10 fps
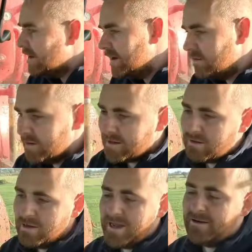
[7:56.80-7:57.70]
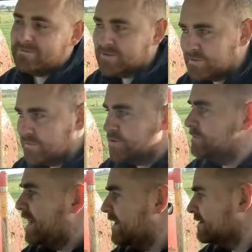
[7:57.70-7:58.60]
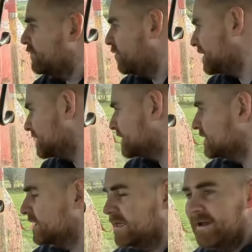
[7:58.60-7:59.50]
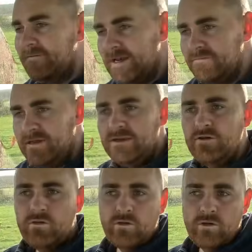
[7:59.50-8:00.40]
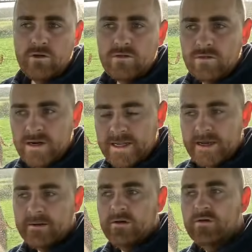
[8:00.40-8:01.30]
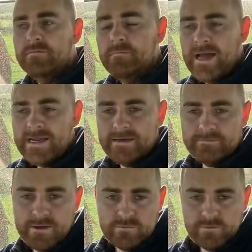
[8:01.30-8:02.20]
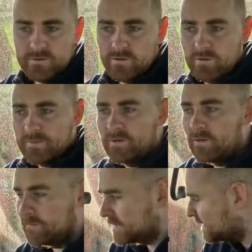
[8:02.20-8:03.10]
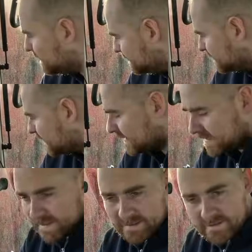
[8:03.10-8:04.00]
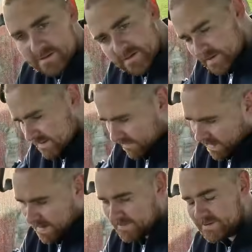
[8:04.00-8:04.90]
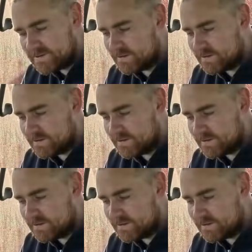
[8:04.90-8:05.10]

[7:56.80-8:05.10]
all I have is a suction pad at the moment. If any of you know where I get a good magnet mount for a GoPro, please leave a comment